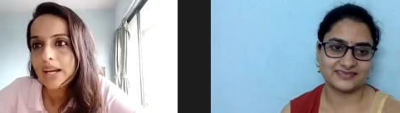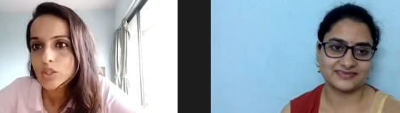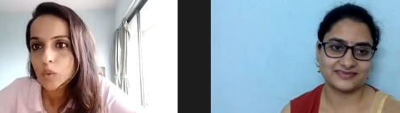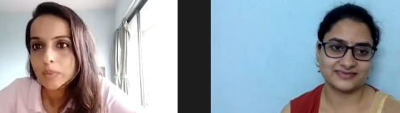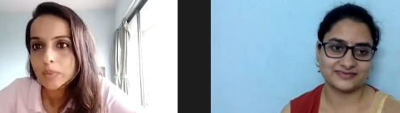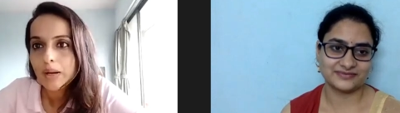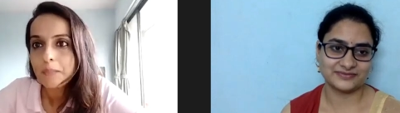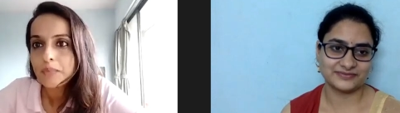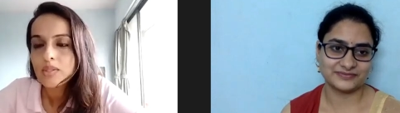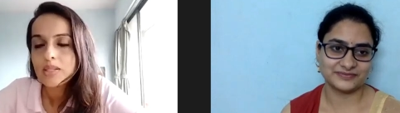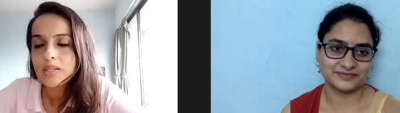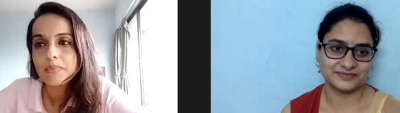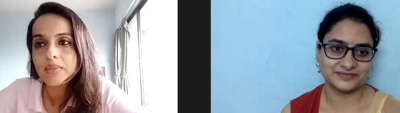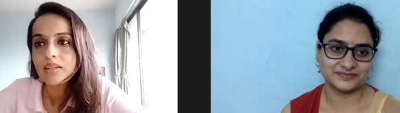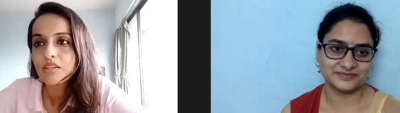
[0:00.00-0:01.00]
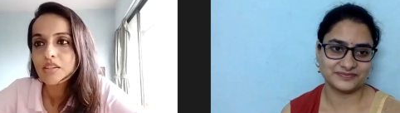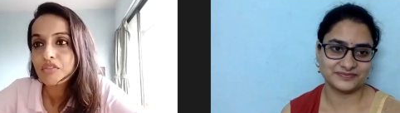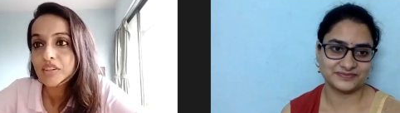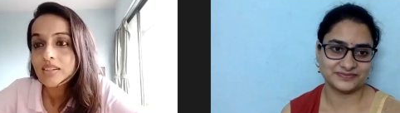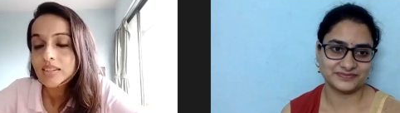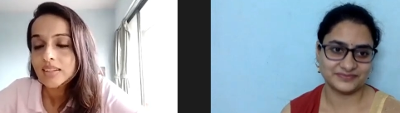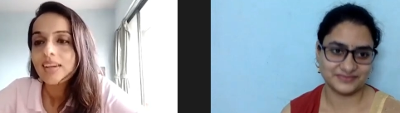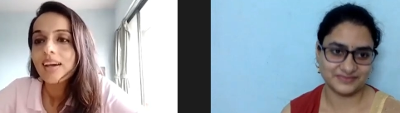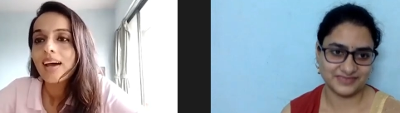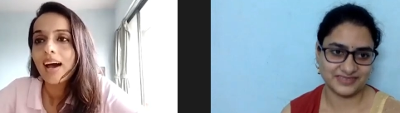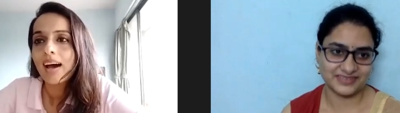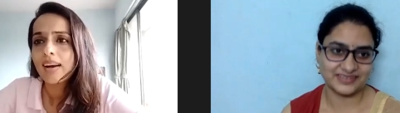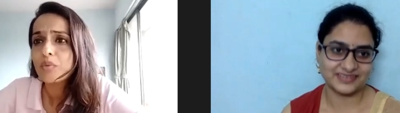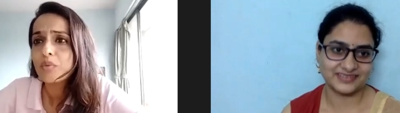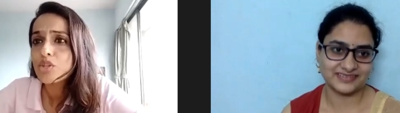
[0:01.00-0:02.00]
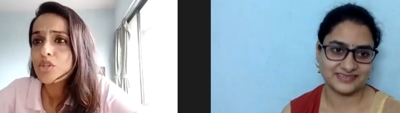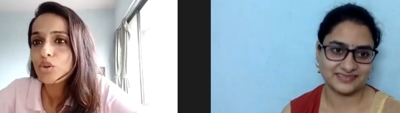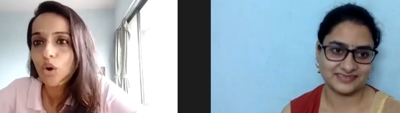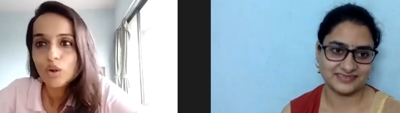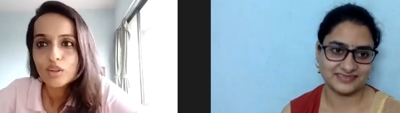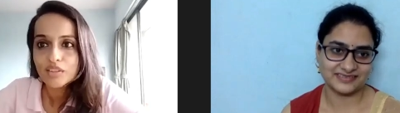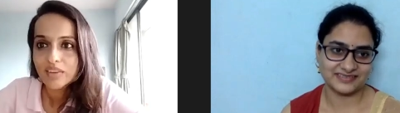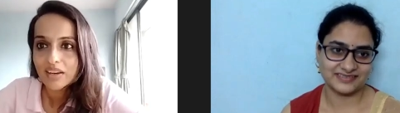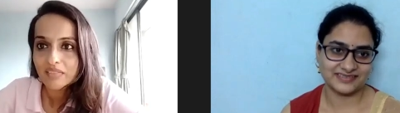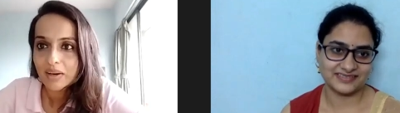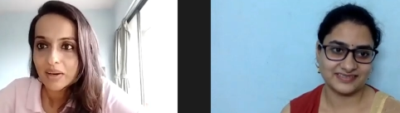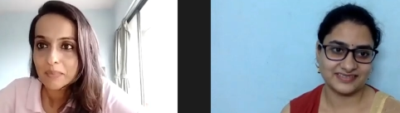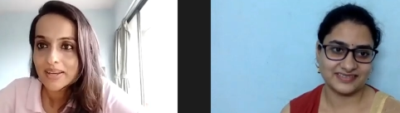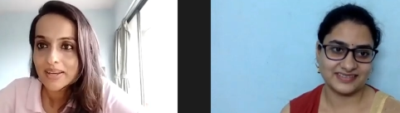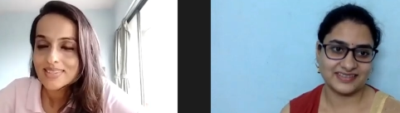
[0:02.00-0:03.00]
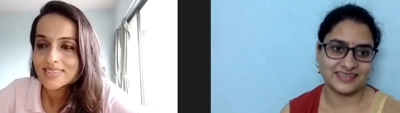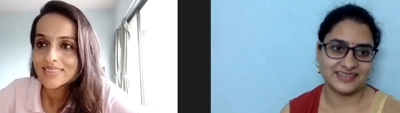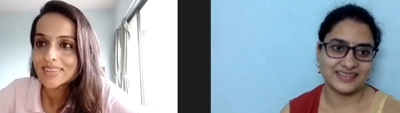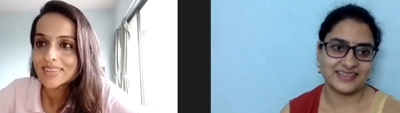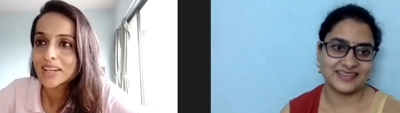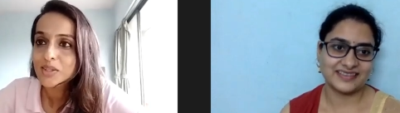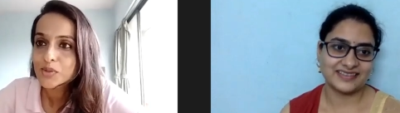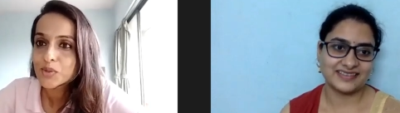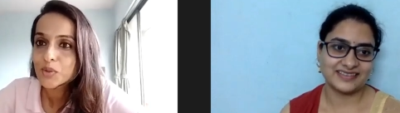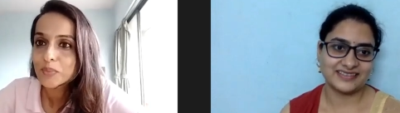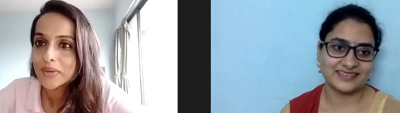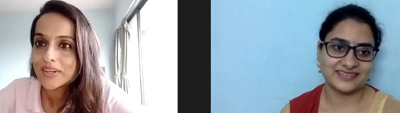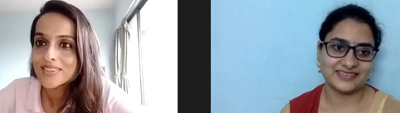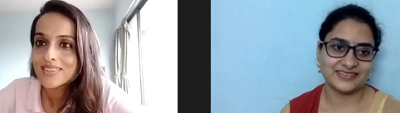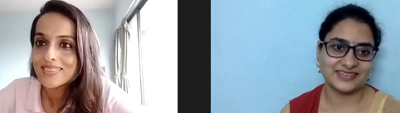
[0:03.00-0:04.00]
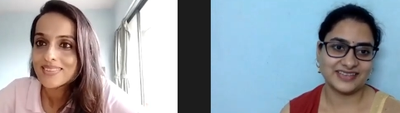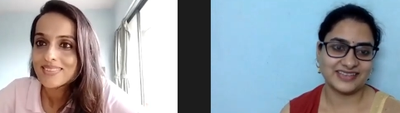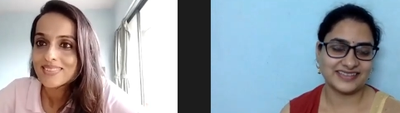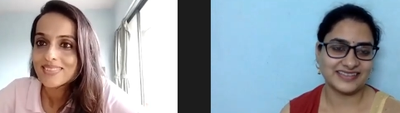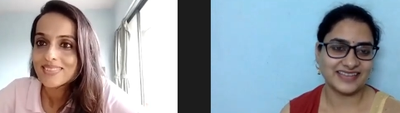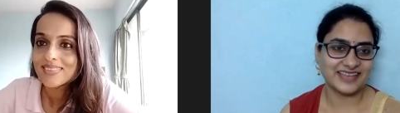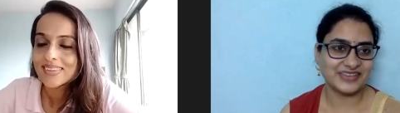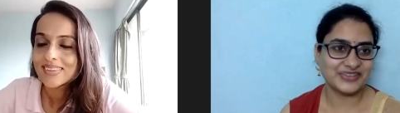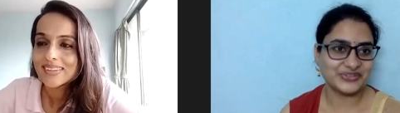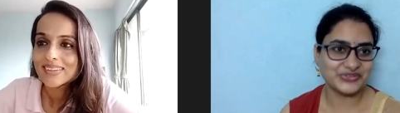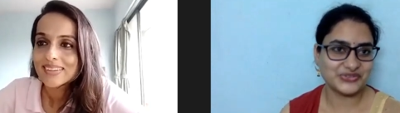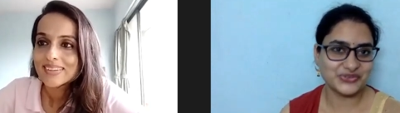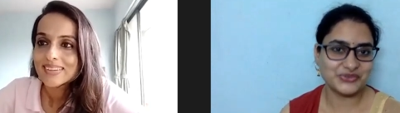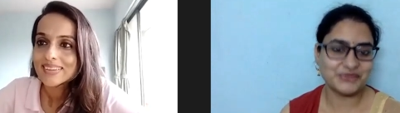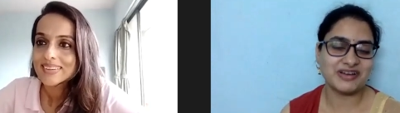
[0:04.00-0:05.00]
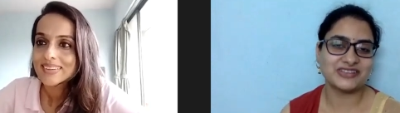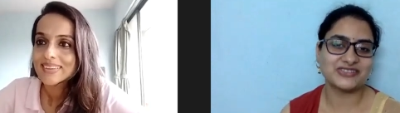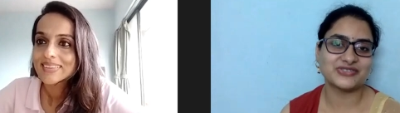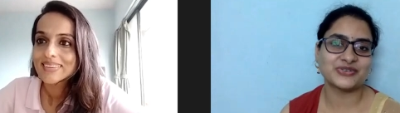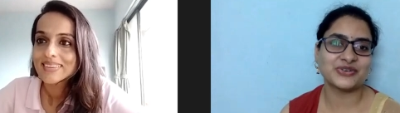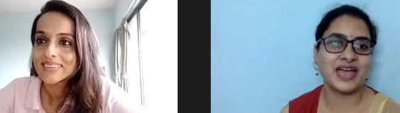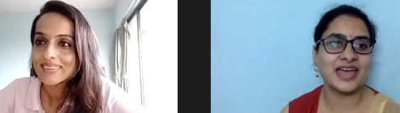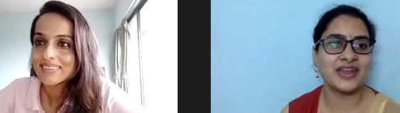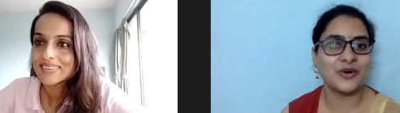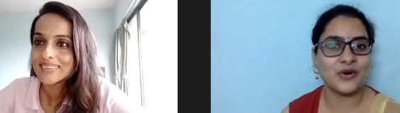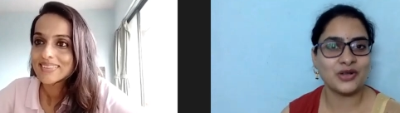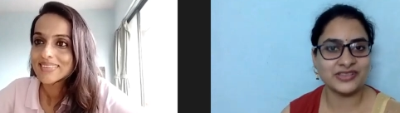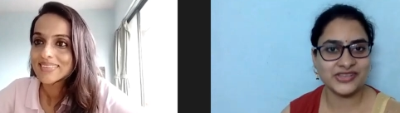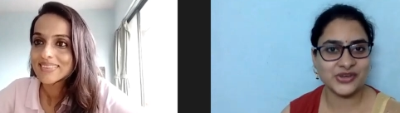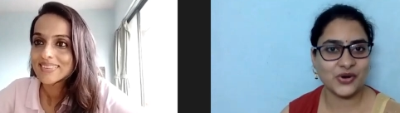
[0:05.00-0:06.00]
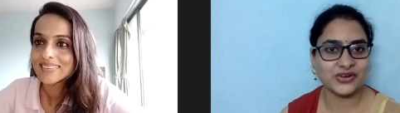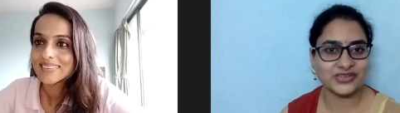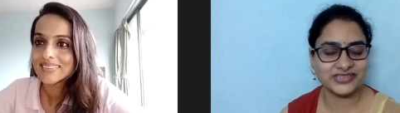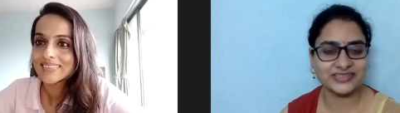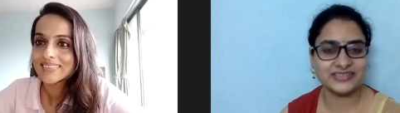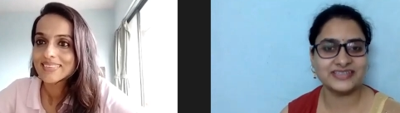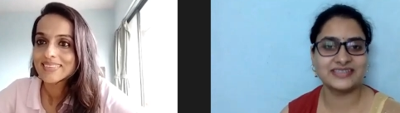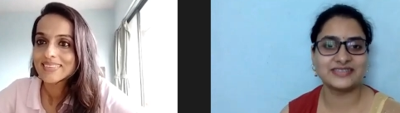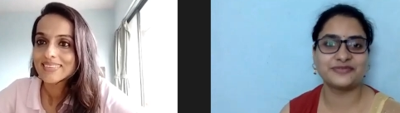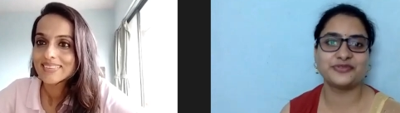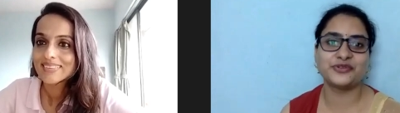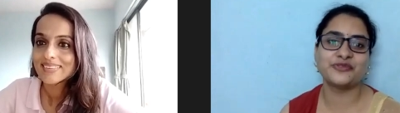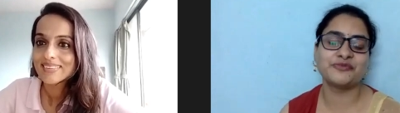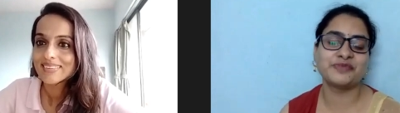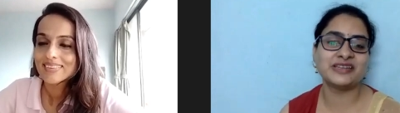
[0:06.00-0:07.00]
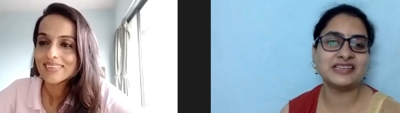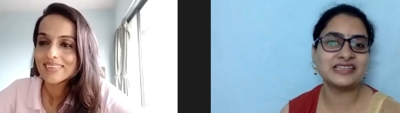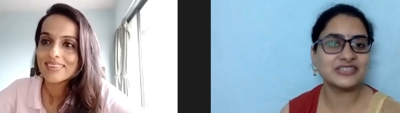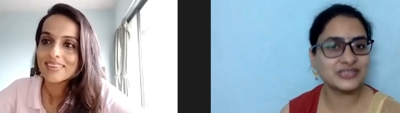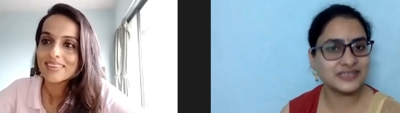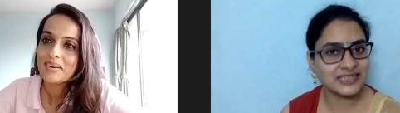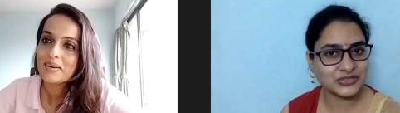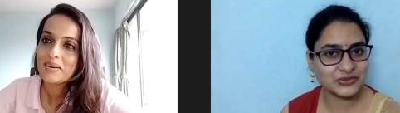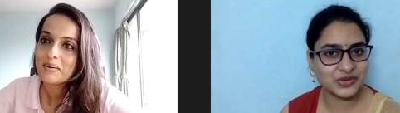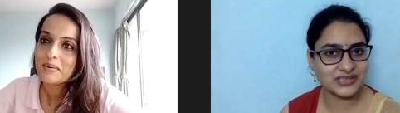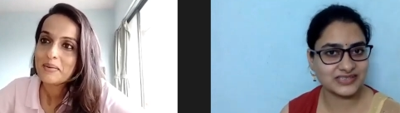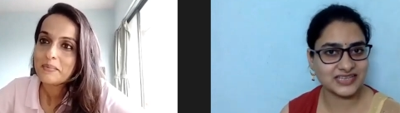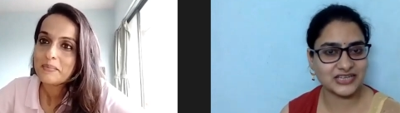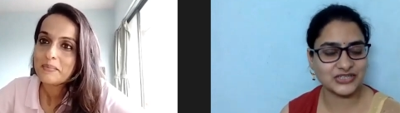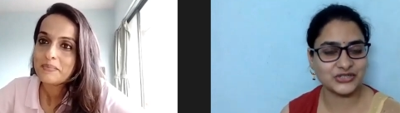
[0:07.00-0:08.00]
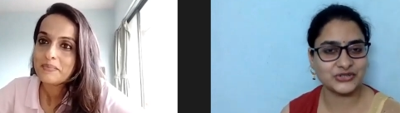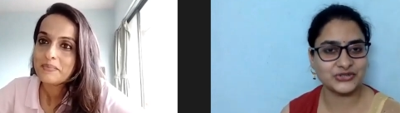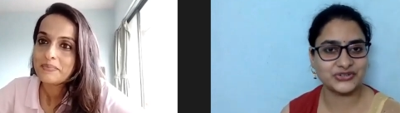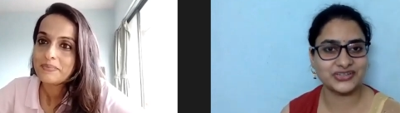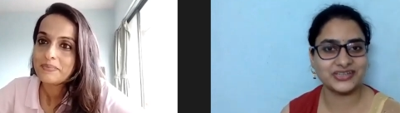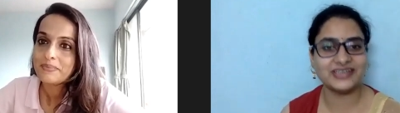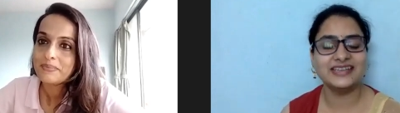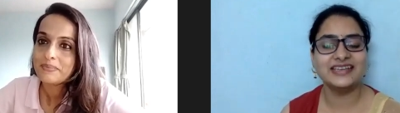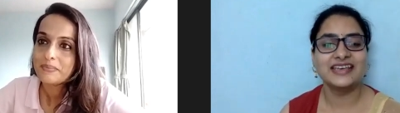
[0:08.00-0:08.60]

Speaker 1: open up to something different. And I wish you all the very, very
Speaker 2: best. Thank you so much. Thank you so much. And all the audience, if you've been listening to our session today,